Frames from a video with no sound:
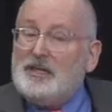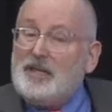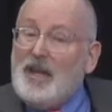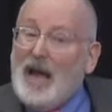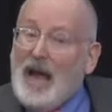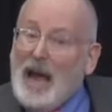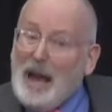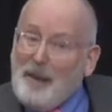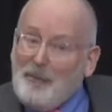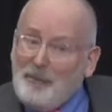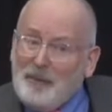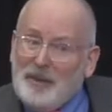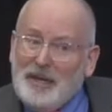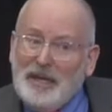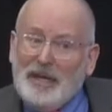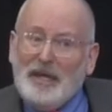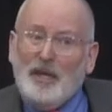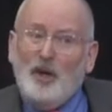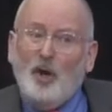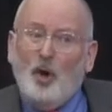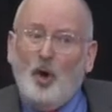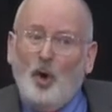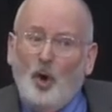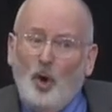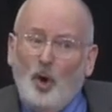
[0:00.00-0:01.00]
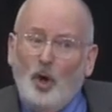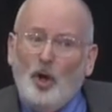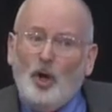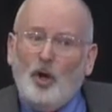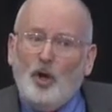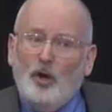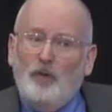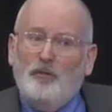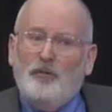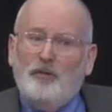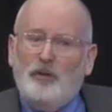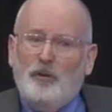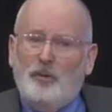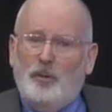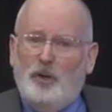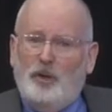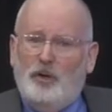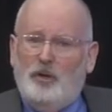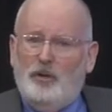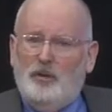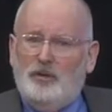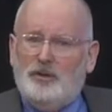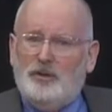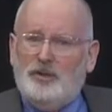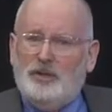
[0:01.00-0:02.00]
is happening all over the
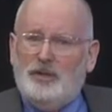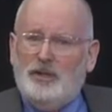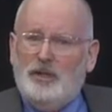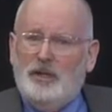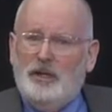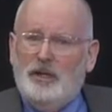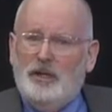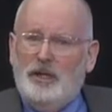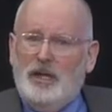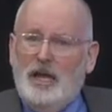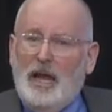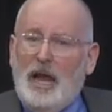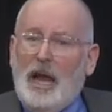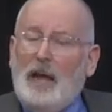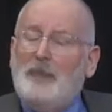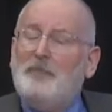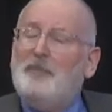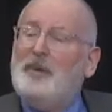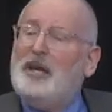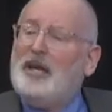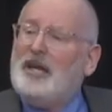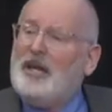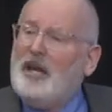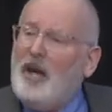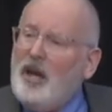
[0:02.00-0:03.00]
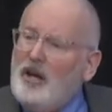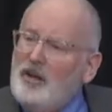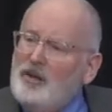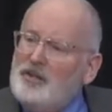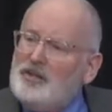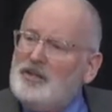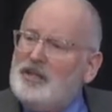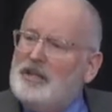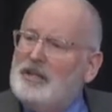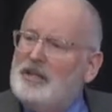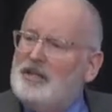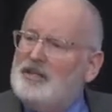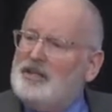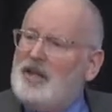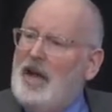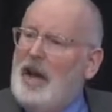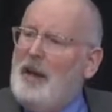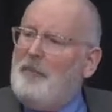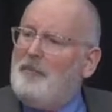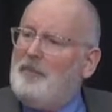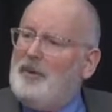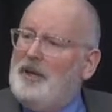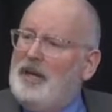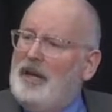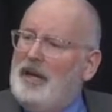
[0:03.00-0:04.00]
world. And because it is
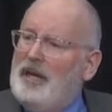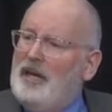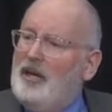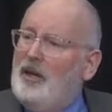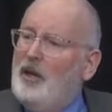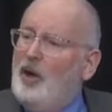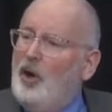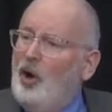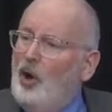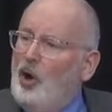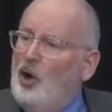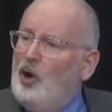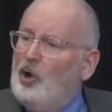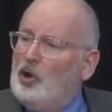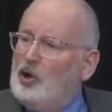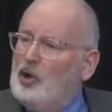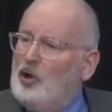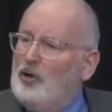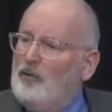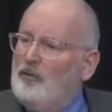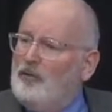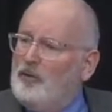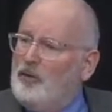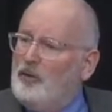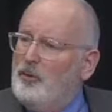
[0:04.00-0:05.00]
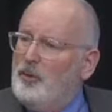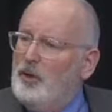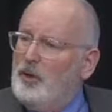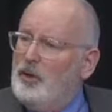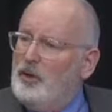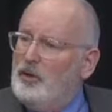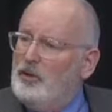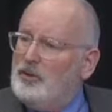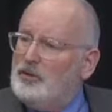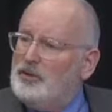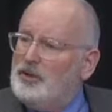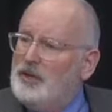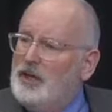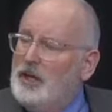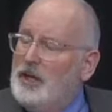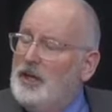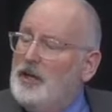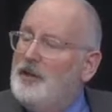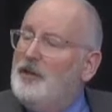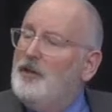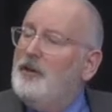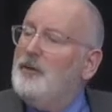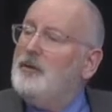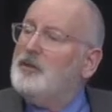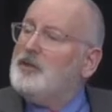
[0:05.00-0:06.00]
happening all over the world,
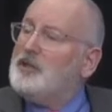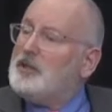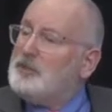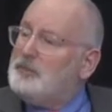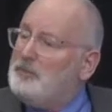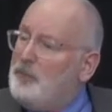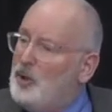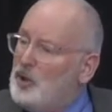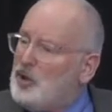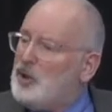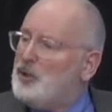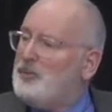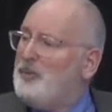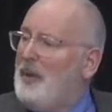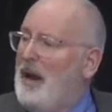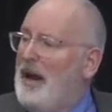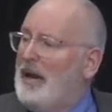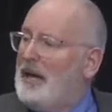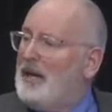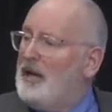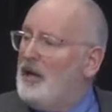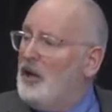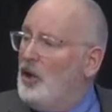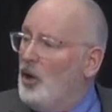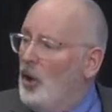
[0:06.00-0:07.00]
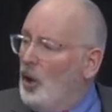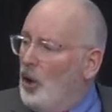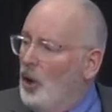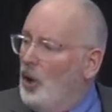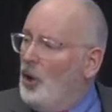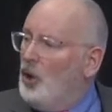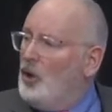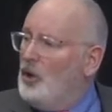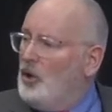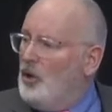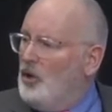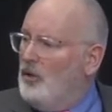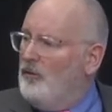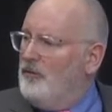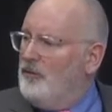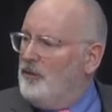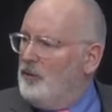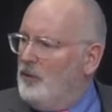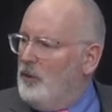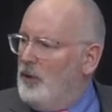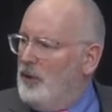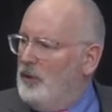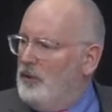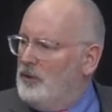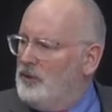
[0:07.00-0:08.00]
there is pushback all over the
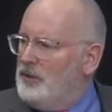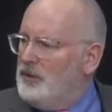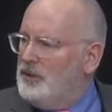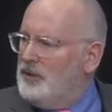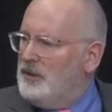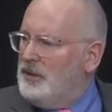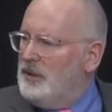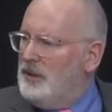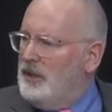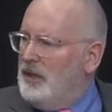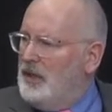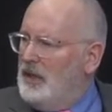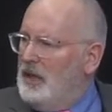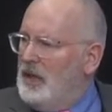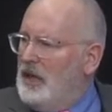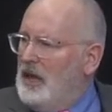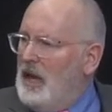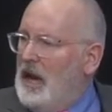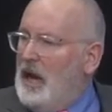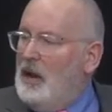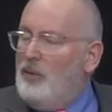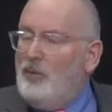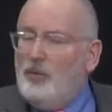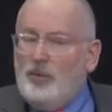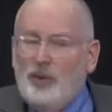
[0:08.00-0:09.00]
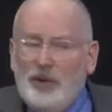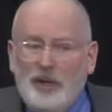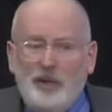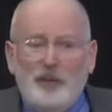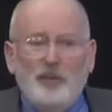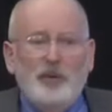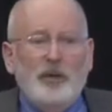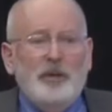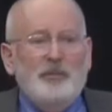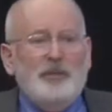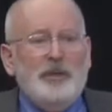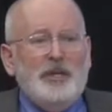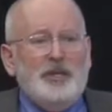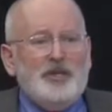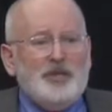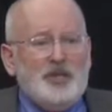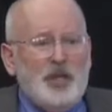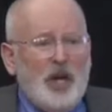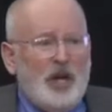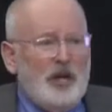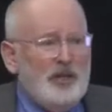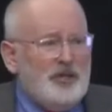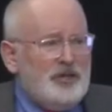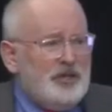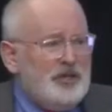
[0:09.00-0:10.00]
world. And we will be
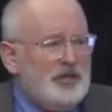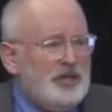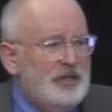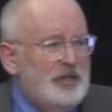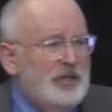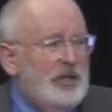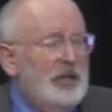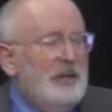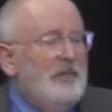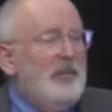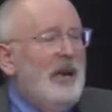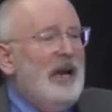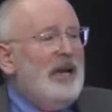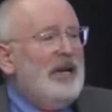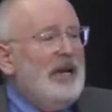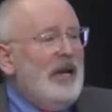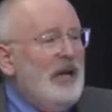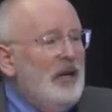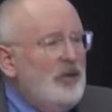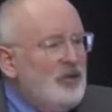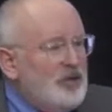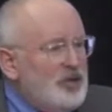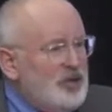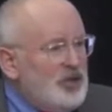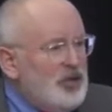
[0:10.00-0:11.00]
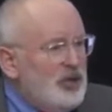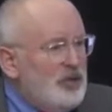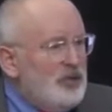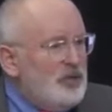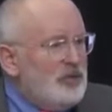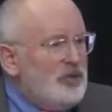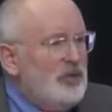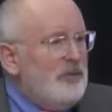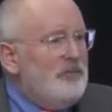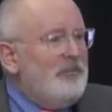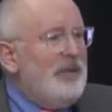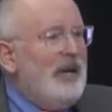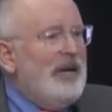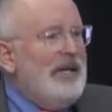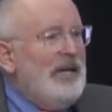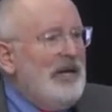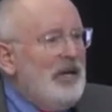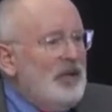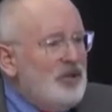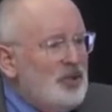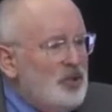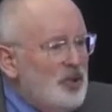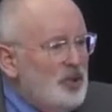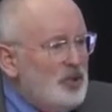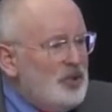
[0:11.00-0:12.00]
judged by our children, by
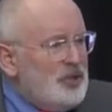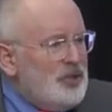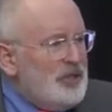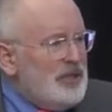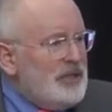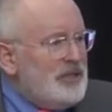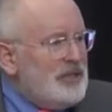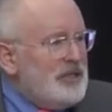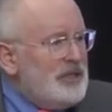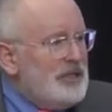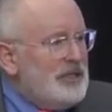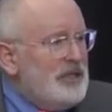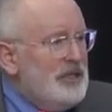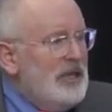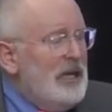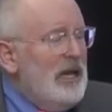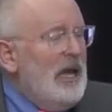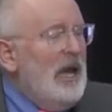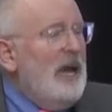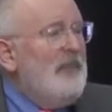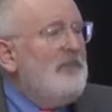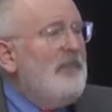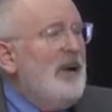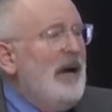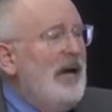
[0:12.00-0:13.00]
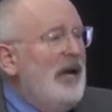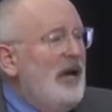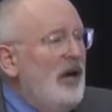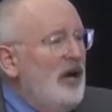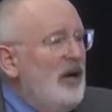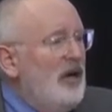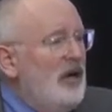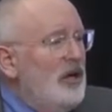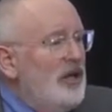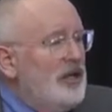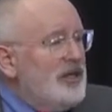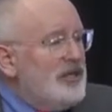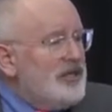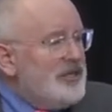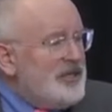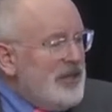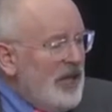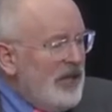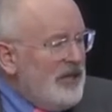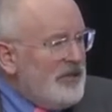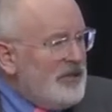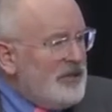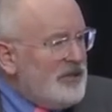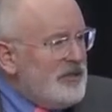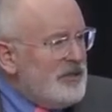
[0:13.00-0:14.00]
our daughters, and by our
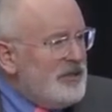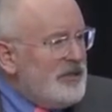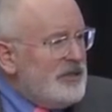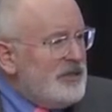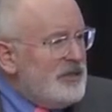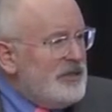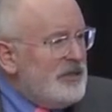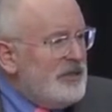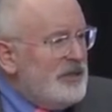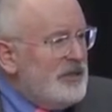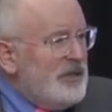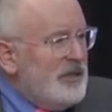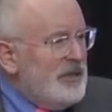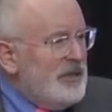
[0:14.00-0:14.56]
sons.